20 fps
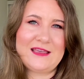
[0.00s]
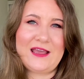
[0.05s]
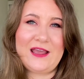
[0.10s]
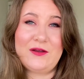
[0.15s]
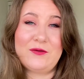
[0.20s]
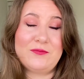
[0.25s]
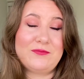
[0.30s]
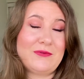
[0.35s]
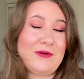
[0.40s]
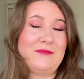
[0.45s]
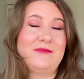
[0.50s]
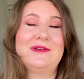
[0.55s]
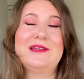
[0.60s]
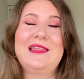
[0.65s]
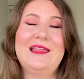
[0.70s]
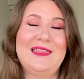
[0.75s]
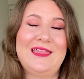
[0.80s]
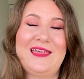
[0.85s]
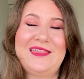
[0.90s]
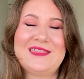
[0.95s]
I
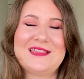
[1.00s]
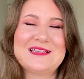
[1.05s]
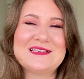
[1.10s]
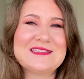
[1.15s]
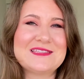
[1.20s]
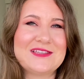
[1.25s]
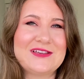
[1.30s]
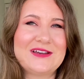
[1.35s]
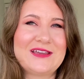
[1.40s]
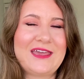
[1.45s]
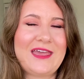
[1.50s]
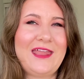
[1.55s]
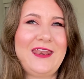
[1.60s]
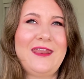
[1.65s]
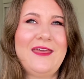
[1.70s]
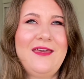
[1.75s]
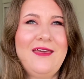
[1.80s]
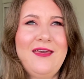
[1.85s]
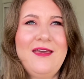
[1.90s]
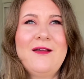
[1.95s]
really like this look, and
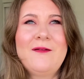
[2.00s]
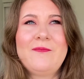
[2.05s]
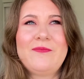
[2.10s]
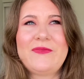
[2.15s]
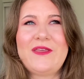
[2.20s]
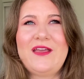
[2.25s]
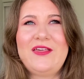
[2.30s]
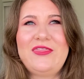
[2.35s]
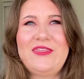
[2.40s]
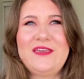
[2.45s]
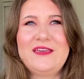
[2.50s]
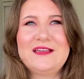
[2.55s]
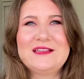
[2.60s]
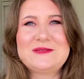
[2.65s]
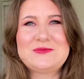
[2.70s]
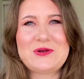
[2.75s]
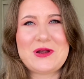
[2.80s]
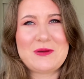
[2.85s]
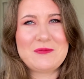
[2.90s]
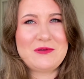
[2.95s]
I think it's
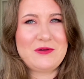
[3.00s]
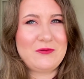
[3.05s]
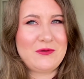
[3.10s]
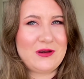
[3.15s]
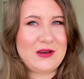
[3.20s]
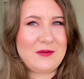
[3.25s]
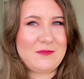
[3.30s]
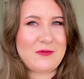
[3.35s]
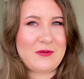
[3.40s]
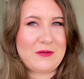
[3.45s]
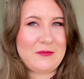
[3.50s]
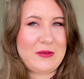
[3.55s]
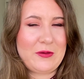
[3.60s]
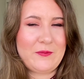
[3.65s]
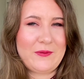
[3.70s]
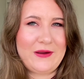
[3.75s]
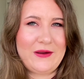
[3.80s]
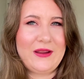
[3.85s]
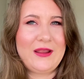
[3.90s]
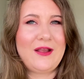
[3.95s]
probably one I'm going to be
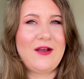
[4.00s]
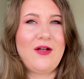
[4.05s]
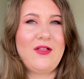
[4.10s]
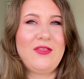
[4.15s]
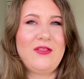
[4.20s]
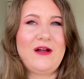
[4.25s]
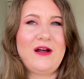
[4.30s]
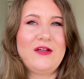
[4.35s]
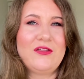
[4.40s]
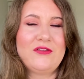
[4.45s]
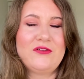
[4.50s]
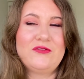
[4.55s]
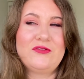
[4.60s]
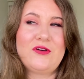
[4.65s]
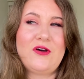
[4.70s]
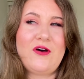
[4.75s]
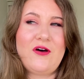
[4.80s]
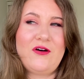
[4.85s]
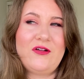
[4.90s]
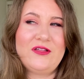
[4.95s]
wearing a lot through the
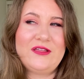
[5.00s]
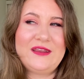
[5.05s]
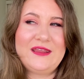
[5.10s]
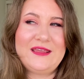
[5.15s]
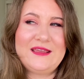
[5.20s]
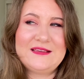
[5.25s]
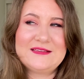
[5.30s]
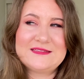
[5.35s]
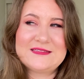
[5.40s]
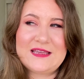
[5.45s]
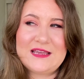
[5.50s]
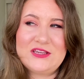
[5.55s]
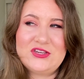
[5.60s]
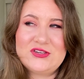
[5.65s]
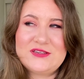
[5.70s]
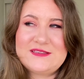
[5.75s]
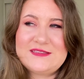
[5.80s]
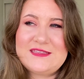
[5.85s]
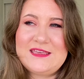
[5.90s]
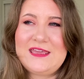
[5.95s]
holidays. I
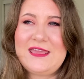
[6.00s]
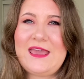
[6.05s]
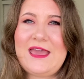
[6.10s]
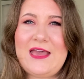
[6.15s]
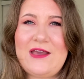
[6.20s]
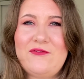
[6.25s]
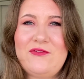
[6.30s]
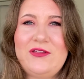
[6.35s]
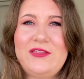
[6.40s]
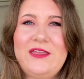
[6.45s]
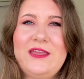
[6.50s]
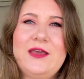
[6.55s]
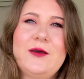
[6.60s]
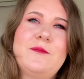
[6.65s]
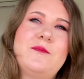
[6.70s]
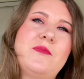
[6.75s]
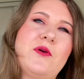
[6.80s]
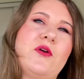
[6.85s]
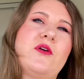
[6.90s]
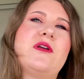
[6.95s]
just think having like a
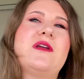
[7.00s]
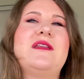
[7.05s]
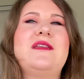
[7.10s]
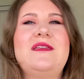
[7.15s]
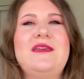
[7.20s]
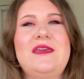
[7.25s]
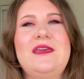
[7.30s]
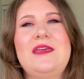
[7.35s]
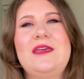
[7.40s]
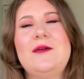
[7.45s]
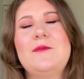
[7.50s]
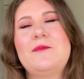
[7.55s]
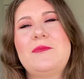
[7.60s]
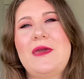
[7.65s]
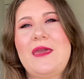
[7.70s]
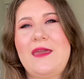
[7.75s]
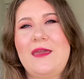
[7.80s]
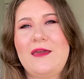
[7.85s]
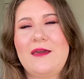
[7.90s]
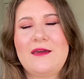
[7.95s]
burgundy
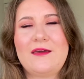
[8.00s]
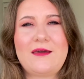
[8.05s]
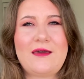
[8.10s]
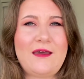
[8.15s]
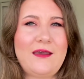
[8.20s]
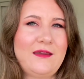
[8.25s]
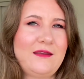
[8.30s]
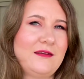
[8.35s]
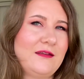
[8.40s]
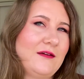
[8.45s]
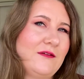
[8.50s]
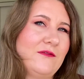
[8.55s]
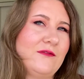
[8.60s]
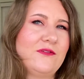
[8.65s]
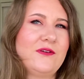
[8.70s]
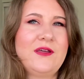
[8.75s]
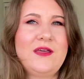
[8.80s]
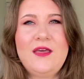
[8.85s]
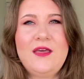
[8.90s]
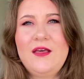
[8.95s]
pink kind of
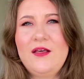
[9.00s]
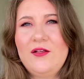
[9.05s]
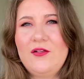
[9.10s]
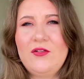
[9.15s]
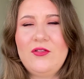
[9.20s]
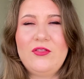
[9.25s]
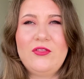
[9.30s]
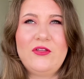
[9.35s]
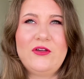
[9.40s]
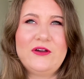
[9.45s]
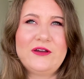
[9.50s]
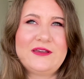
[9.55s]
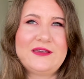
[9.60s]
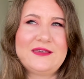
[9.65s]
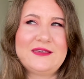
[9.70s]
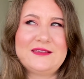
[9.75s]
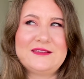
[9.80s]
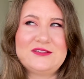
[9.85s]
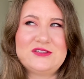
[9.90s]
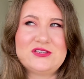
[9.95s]
look
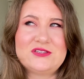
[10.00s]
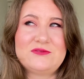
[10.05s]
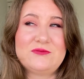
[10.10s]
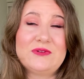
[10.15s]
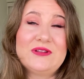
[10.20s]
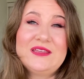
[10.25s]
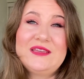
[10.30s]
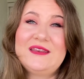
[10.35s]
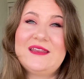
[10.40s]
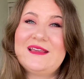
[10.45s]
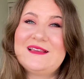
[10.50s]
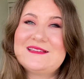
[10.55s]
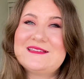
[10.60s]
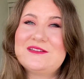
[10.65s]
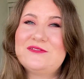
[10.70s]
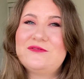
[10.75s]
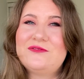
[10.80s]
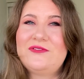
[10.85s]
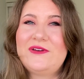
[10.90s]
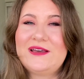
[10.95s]
is just really nice
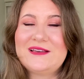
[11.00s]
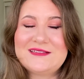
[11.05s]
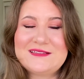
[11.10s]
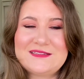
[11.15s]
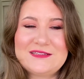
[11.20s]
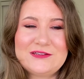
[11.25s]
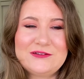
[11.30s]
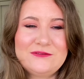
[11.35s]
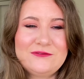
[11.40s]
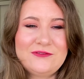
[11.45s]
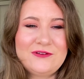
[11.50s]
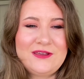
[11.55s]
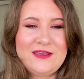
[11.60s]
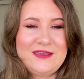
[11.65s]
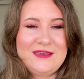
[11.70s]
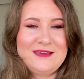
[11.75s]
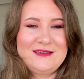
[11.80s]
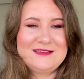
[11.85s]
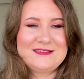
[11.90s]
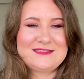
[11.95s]
and festive.
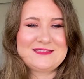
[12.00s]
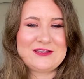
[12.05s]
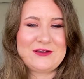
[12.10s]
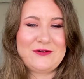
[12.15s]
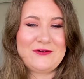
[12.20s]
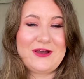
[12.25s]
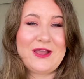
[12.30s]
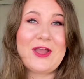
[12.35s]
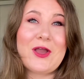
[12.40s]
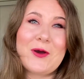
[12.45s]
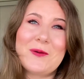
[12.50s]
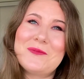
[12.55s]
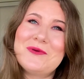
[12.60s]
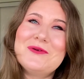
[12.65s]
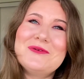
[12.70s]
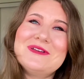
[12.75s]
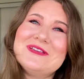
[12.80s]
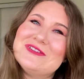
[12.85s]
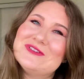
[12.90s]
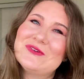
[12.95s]
So I hope
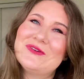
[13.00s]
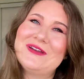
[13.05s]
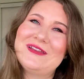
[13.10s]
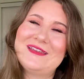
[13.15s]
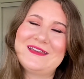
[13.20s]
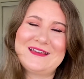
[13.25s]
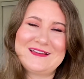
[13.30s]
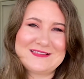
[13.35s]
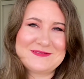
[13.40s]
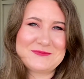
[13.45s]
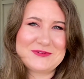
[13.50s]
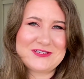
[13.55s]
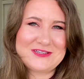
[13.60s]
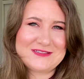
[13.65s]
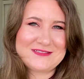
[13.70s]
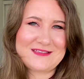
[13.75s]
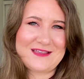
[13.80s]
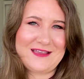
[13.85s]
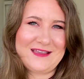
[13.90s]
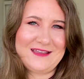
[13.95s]
you enjoyed it as much
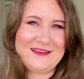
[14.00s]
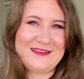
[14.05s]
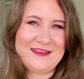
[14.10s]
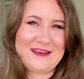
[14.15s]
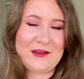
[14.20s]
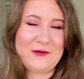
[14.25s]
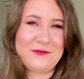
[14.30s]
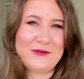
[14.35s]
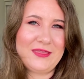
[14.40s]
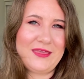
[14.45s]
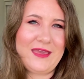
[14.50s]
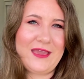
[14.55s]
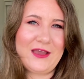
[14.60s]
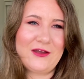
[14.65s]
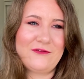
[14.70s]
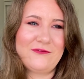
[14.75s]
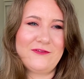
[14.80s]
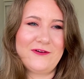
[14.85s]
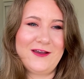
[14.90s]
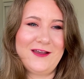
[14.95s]
as I did. I really
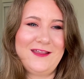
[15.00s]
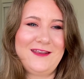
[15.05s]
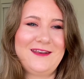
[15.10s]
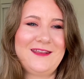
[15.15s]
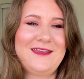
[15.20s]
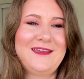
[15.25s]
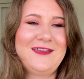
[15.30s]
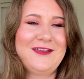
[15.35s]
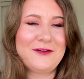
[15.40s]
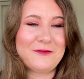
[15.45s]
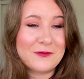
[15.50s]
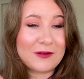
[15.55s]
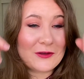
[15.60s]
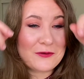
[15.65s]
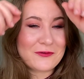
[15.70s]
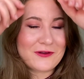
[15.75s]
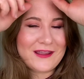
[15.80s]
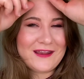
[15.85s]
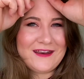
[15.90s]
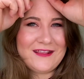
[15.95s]
had fun
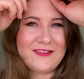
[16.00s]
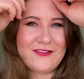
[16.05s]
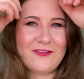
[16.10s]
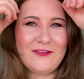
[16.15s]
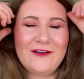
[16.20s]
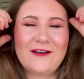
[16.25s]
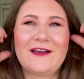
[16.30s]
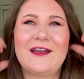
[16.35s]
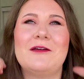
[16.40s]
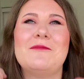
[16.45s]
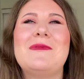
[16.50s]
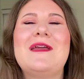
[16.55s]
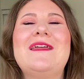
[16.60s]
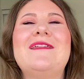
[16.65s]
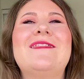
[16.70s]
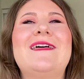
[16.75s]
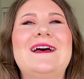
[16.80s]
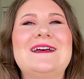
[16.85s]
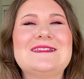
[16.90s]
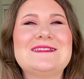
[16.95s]
recreating the look I
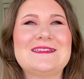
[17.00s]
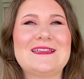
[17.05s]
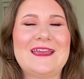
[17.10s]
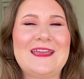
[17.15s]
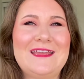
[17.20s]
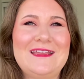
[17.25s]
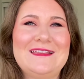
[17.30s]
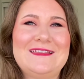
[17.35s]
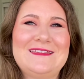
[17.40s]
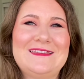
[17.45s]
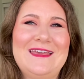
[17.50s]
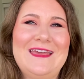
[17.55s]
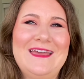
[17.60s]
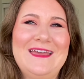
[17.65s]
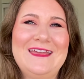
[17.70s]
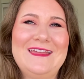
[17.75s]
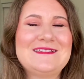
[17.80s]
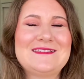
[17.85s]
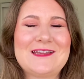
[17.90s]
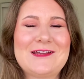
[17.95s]
made last night,
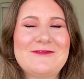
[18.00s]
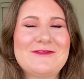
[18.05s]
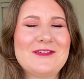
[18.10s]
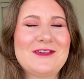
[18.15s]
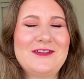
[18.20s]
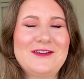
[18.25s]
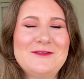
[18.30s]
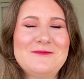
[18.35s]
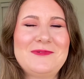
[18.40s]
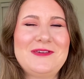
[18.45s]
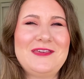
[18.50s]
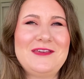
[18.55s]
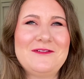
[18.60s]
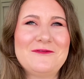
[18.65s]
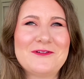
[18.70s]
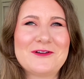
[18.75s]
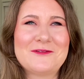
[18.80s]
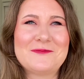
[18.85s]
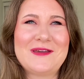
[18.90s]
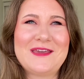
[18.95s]
and definitely going to be
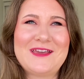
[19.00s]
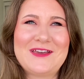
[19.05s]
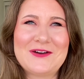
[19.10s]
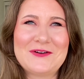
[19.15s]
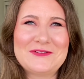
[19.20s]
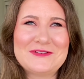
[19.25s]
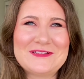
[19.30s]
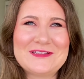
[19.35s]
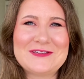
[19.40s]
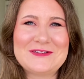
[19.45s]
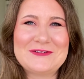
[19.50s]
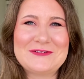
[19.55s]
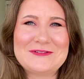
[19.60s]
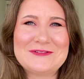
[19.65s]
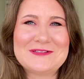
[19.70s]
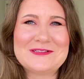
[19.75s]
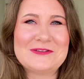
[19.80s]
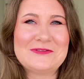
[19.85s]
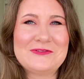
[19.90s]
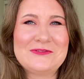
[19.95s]
one of my
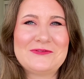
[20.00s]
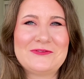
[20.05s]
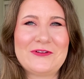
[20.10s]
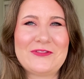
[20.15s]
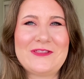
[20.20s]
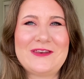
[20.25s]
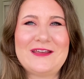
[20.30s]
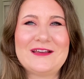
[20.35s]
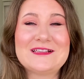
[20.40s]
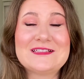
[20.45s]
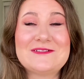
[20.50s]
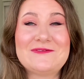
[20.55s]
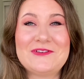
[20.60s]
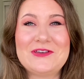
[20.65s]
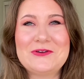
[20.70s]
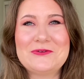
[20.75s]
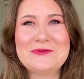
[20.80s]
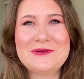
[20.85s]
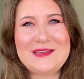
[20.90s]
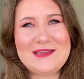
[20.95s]
go-tos for the next
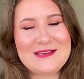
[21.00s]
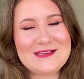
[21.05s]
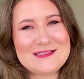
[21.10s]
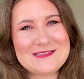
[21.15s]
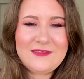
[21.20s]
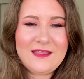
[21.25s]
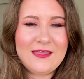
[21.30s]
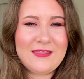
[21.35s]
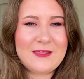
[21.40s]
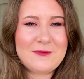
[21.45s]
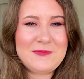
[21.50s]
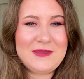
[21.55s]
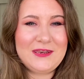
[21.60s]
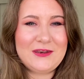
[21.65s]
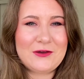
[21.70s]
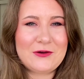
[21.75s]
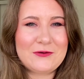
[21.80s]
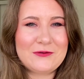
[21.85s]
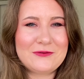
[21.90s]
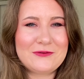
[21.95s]
few weeks. Let me
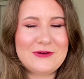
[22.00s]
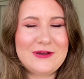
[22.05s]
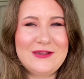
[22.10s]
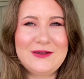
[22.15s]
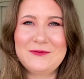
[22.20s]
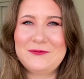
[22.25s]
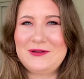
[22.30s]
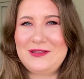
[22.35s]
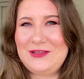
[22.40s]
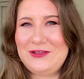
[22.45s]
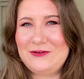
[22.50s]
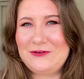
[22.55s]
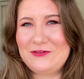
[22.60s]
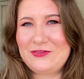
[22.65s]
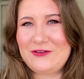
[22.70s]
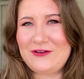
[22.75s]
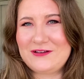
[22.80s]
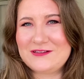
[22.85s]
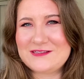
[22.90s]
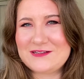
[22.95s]
know what your
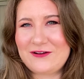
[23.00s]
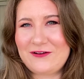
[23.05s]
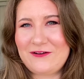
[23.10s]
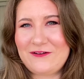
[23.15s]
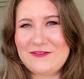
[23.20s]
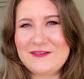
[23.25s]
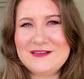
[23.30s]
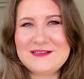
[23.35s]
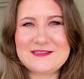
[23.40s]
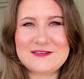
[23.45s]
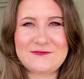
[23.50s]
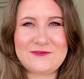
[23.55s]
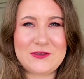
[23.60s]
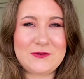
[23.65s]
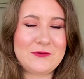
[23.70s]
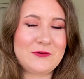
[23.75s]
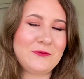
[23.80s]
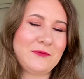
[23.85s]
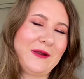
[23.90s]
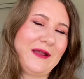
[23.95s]
thoughts are on this, if you
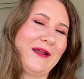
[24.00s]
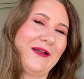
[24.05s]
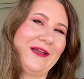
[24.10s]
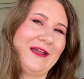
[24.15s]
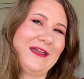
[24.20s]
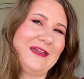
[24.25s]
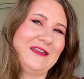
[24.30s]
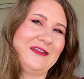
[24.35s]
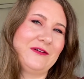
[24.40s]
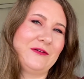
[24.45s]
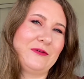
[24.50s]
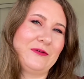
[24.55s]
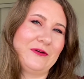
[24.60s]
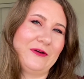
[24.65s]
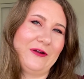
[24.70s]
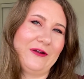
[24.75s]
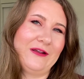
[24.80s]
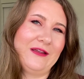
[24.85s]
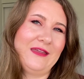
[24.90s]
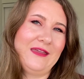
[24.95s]
would wear it,
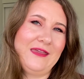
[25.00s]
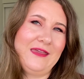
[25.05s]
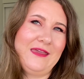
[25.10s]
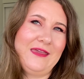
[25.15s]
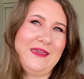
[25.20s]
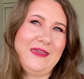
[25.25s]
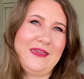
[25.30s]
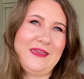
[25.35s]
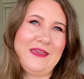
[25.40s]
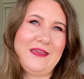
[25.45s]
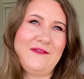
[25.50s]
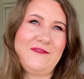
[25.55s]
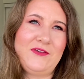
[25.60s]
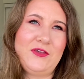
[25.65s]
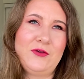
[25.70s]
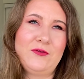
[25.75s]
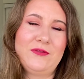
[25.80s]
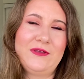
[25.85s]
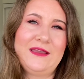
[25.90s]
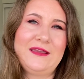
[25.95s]
or if
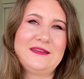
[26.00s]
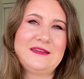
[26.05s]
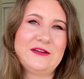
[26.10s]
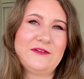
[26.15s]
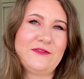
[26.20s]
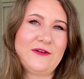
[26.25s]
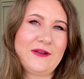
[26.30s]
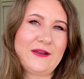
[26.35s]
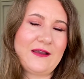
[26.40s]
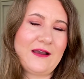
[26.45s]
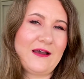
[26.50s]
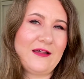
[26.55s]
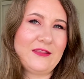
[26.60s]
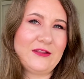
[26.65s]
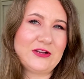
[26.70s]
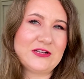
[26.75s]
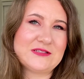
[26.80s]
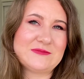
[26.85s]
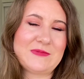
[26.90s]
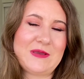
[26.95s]
you like different
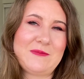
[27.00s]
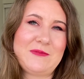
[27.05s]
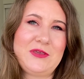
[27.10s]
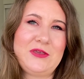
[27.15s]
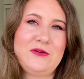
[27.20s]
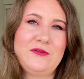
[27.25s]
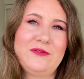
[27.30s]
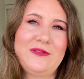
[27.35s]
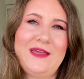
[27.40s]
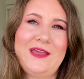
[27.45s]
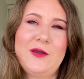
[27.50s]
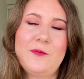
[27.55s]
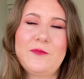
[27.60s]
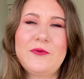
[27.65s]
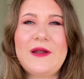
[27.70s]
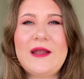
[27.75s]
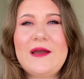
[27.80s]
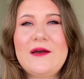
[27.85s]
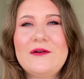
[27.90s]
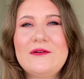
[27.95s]
colors. Maybe you like
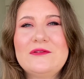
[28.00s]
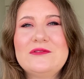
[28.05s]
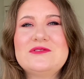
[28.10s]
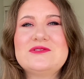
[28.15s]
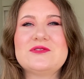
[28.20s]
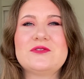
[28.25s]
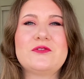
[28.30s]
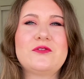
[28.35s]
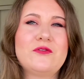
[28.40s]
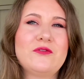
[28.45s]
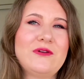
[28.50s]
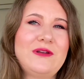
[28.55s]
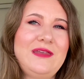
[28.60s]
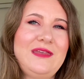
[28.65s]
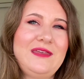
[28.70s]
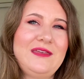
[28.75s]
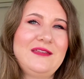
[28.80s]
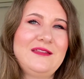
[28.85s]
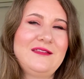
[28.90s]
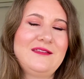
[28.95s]
browns or
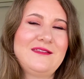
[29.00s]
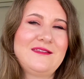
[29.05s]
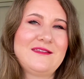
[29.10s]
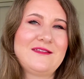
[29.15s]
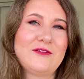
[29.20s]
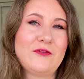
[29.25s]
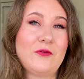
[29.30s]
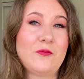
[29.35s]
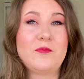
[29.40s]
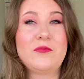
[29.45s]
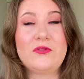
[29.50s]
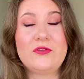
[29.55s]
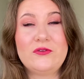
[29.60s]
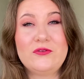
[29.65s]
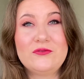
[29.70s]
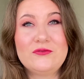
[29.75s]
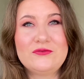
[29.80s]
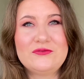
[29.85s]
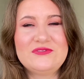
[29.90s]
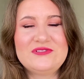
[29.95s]
greens or
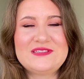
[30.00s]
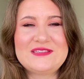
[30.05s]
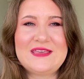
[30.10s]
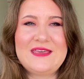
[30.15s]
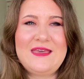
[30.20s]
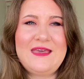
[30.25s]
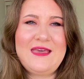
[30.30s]
blues.